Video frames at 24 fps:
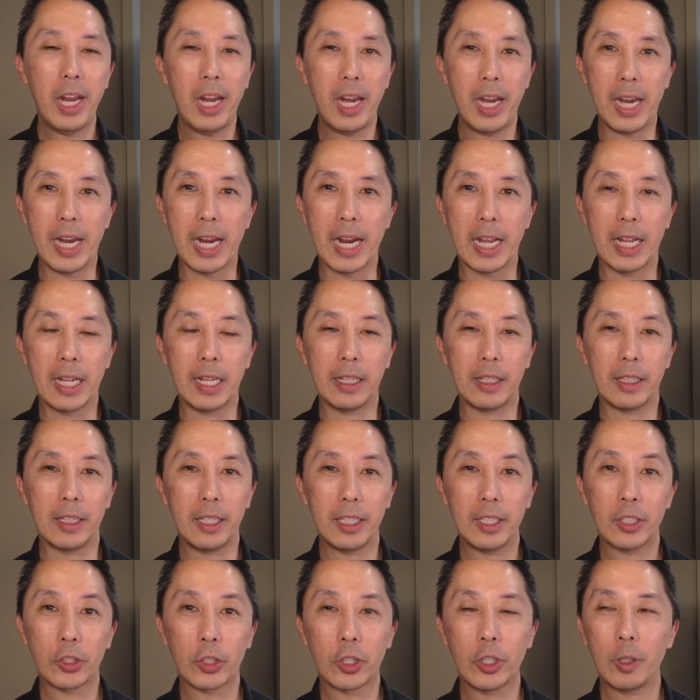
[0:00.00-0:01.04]
and
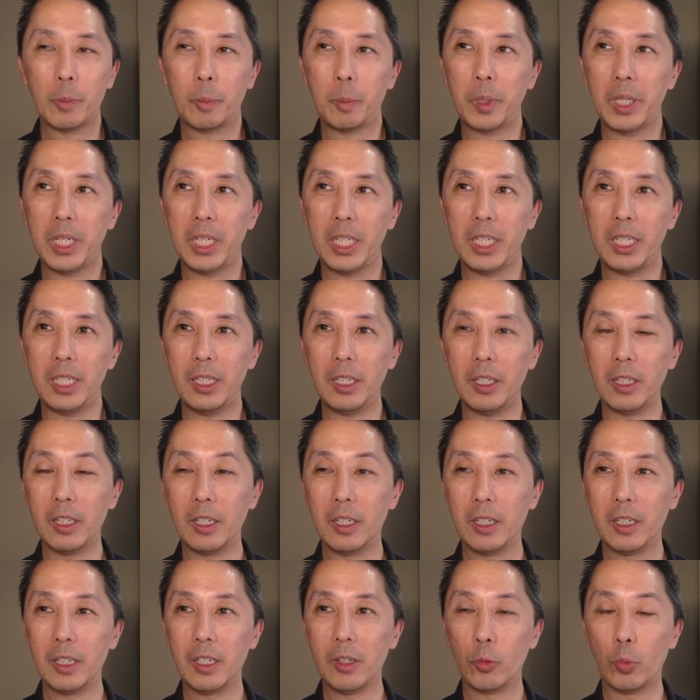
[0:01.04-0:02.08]
this could be
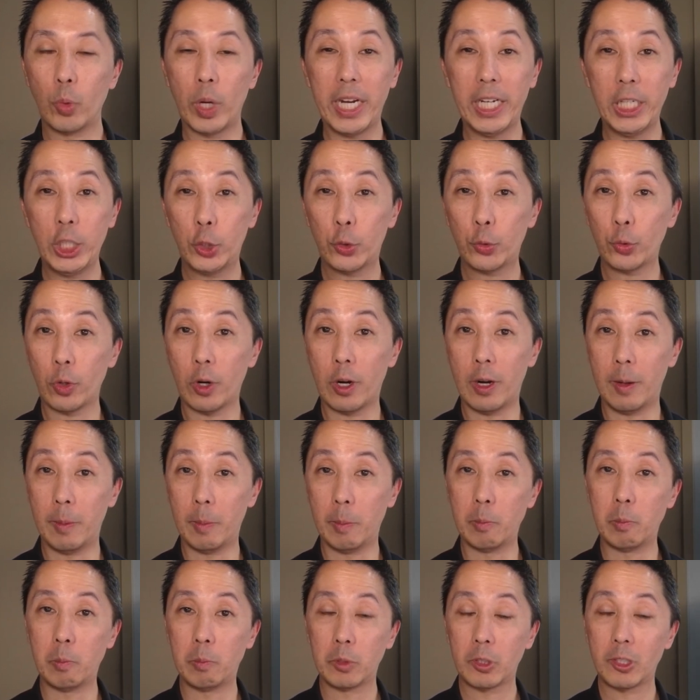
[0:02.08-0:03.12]
range
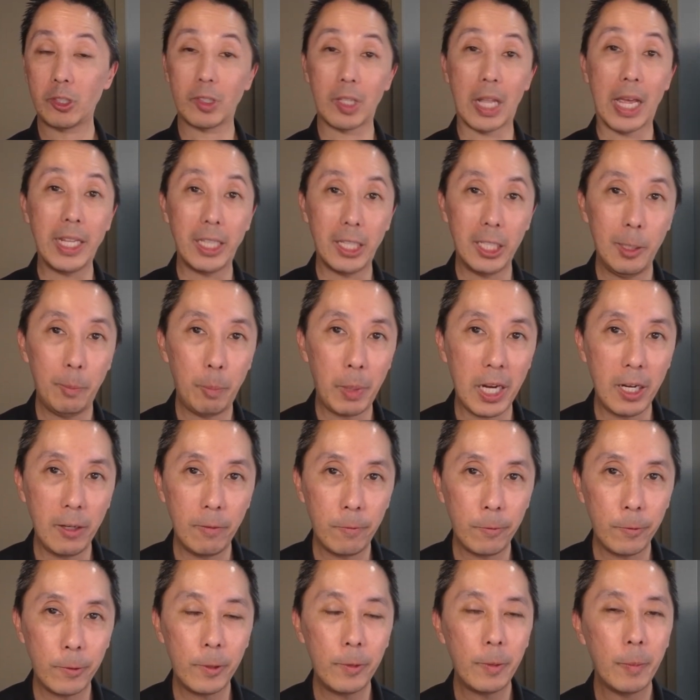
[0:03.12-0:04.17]
from slightly
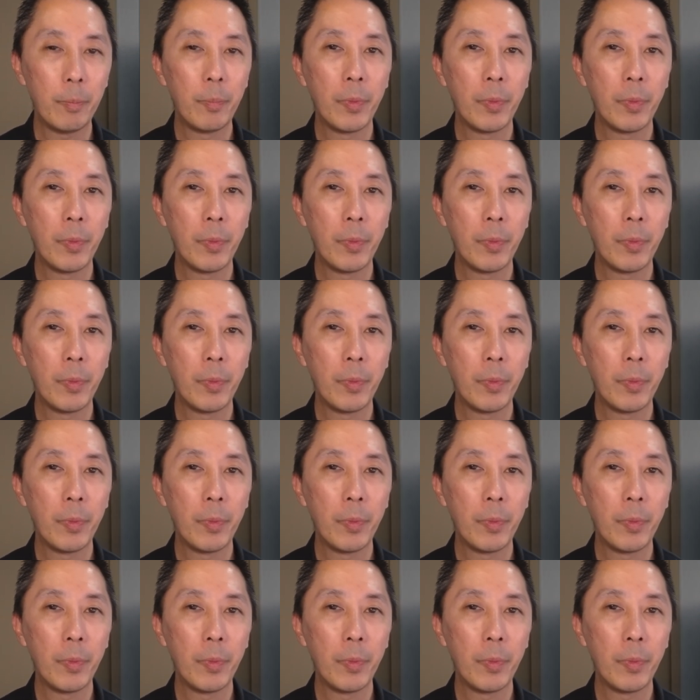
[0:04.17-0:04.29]
painful,